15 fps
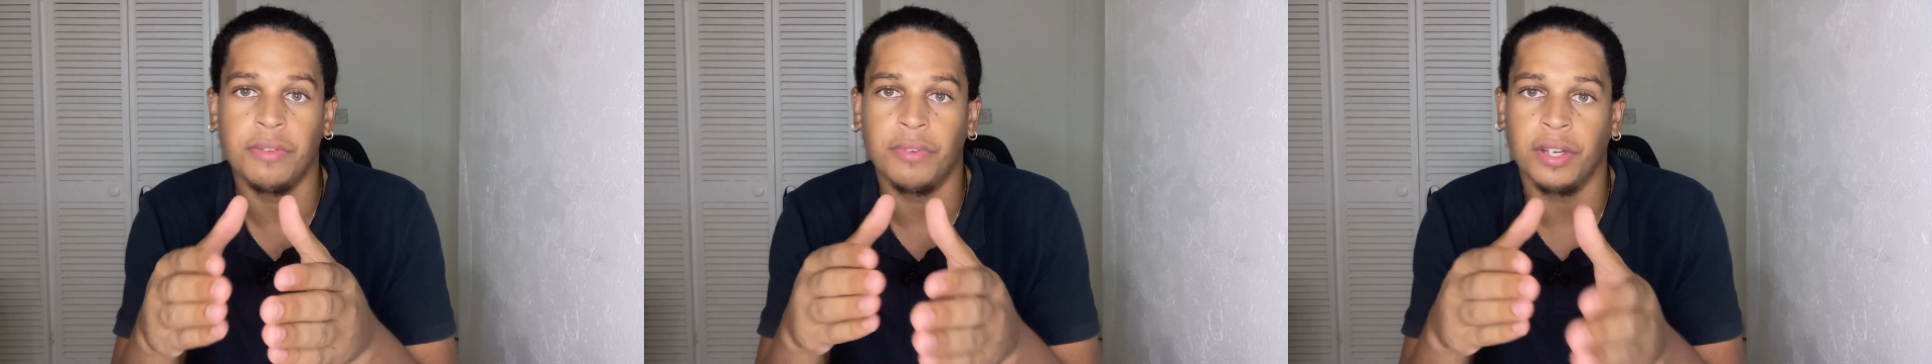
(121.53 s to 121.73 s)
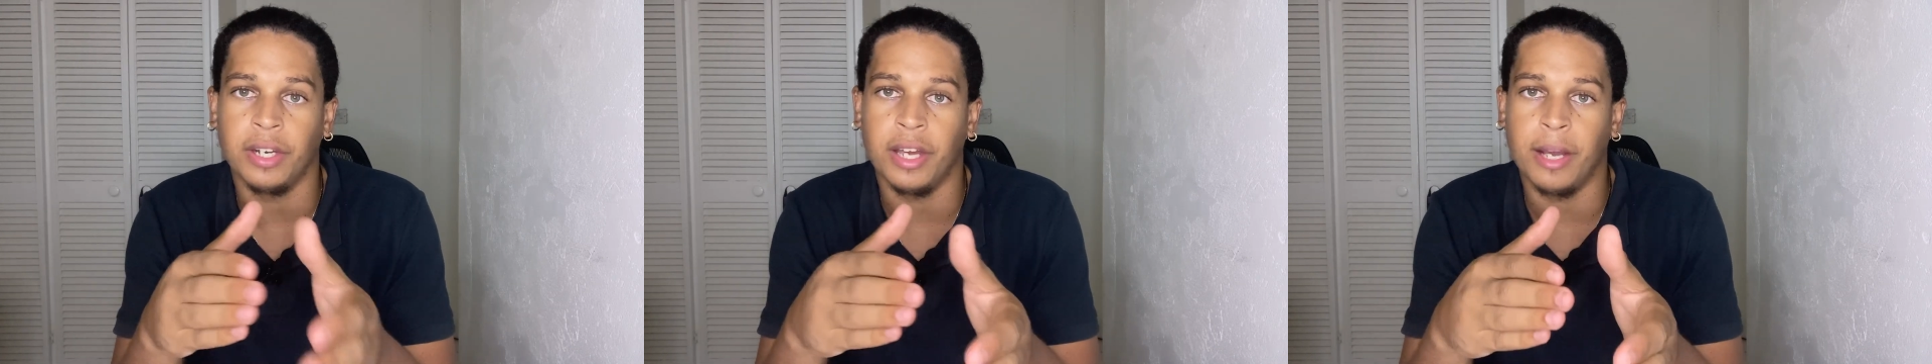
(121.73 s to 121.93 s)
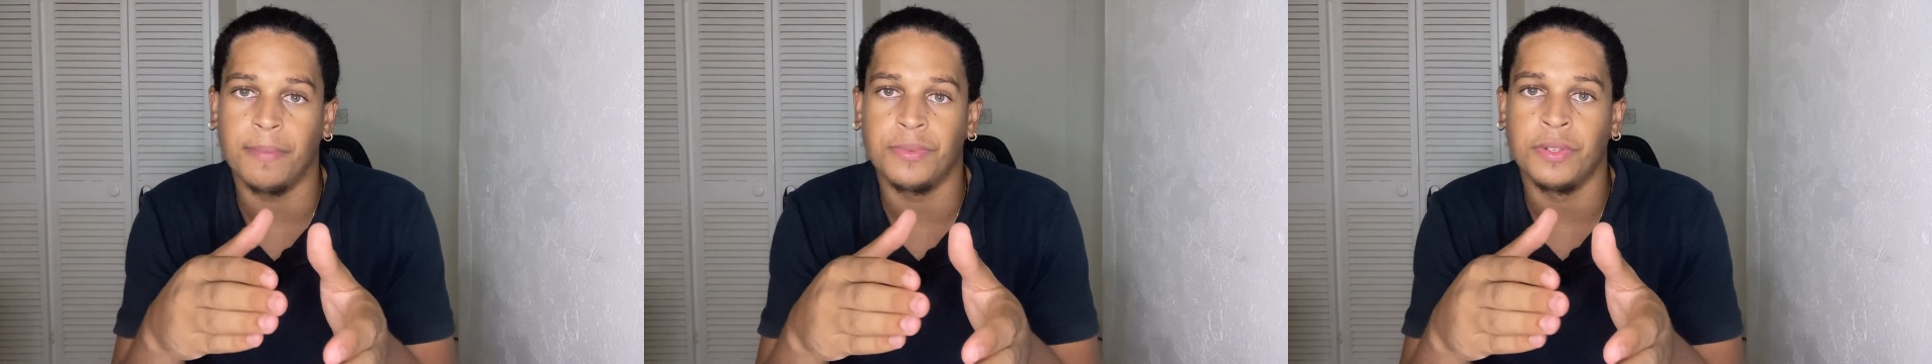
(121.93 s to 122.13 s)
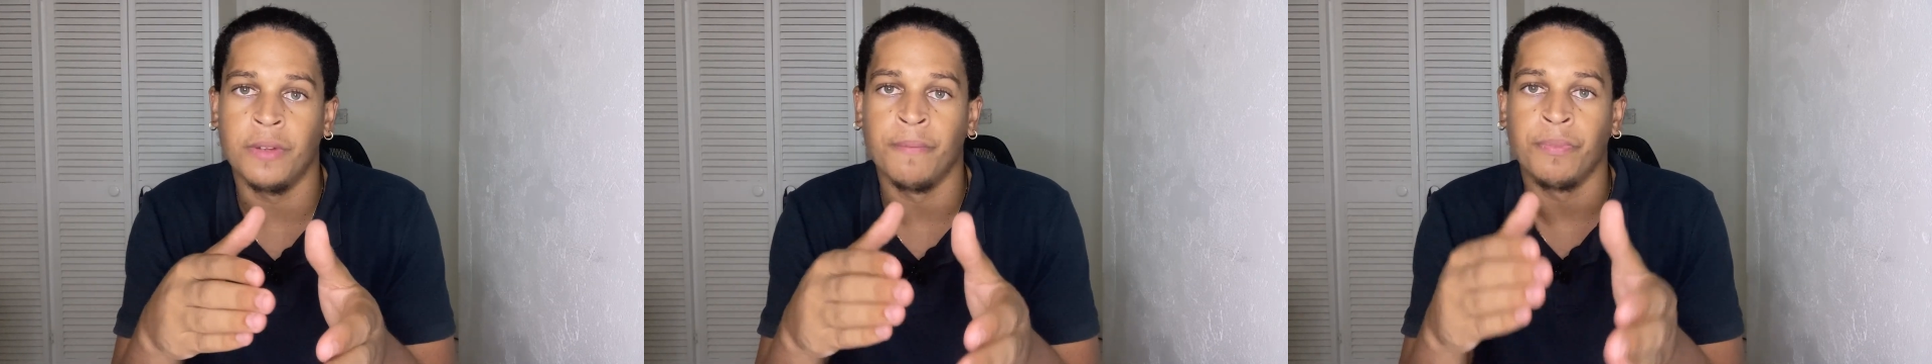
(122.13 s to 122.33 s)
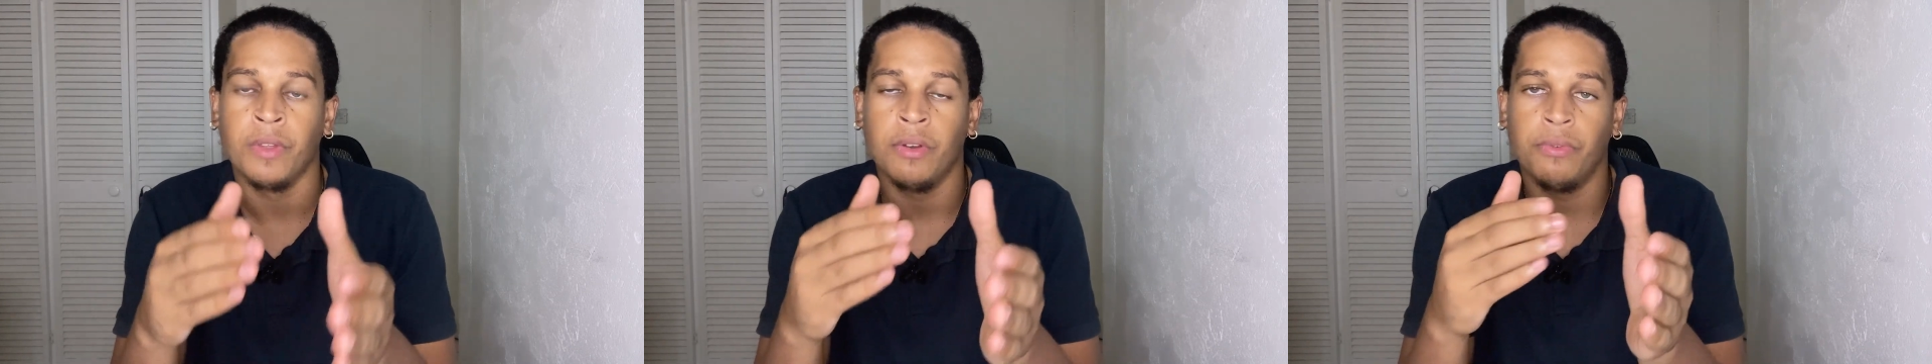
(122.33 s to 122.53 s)
event apps
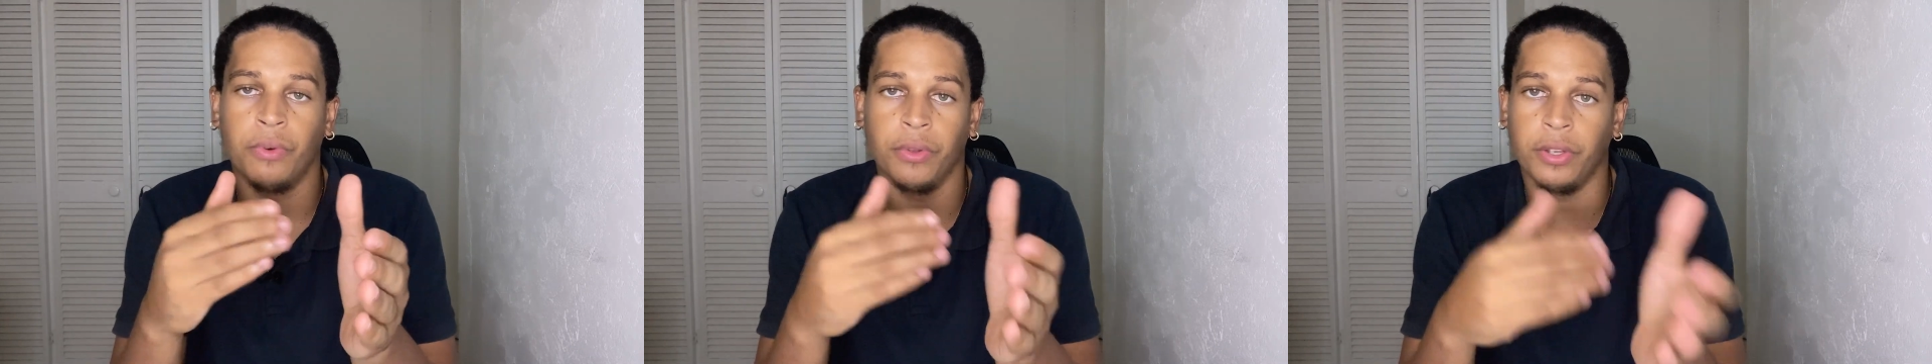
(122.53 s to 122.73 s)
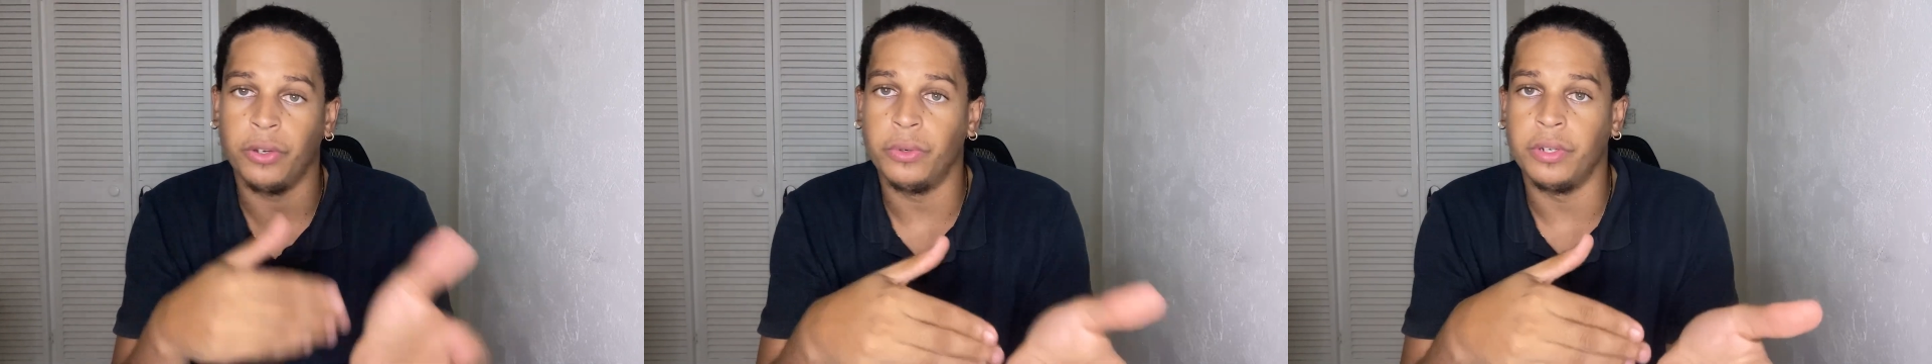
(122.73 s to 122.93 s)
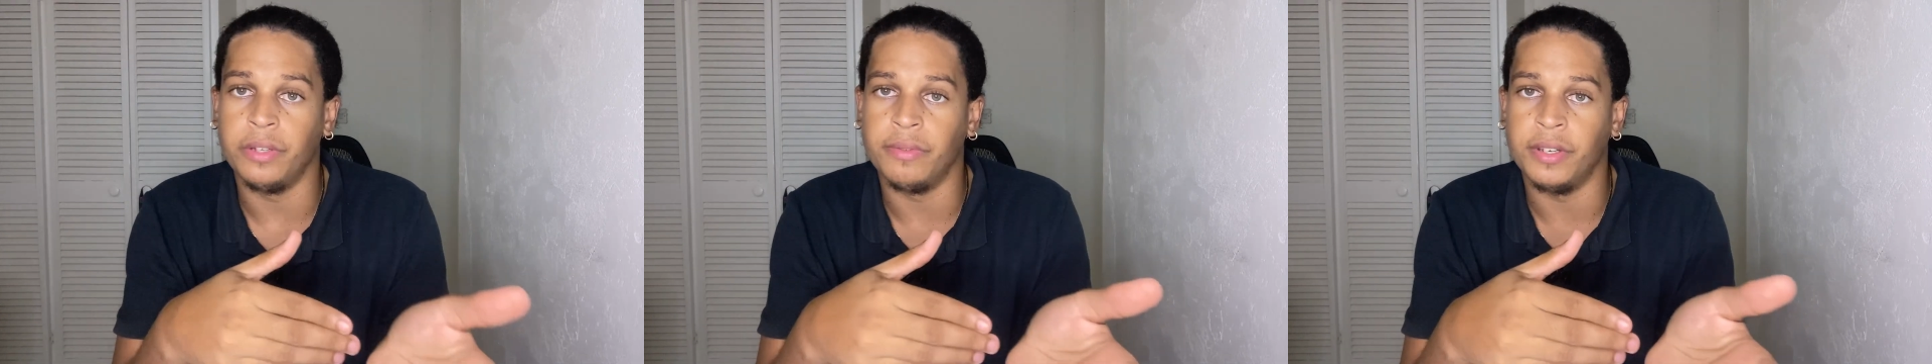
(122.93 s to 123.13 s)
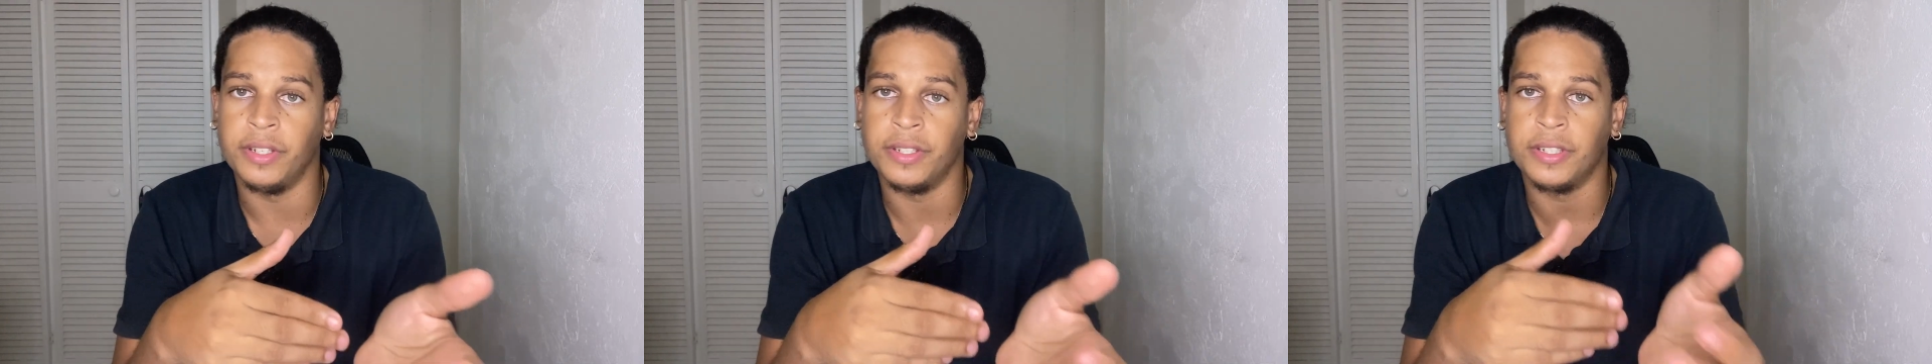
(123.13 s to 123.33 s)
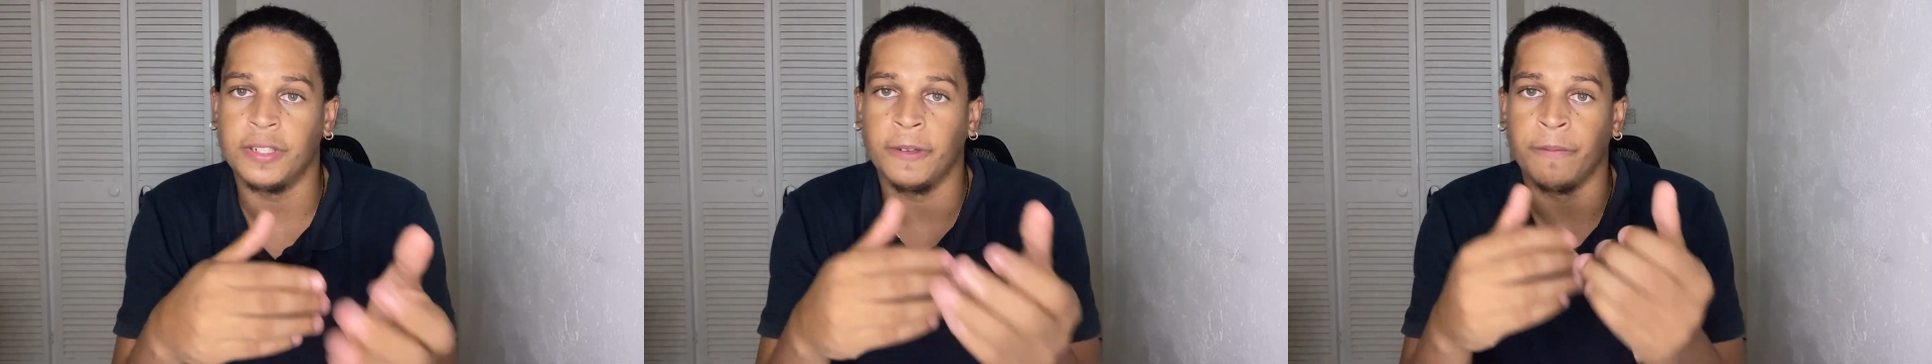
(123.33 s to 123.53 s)
for their own
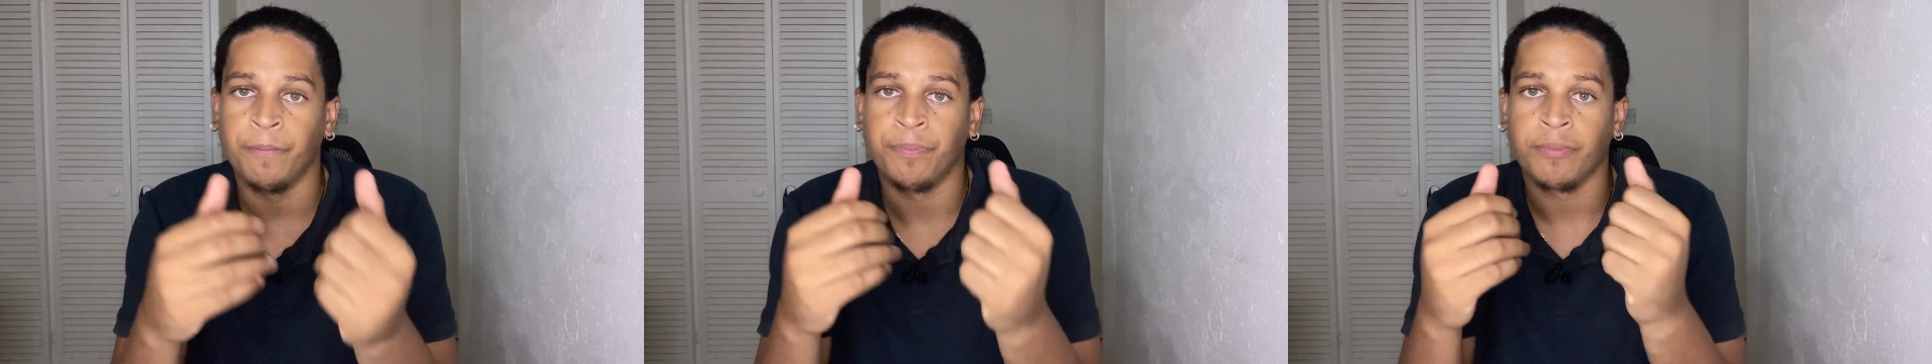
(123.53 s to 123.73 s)
events,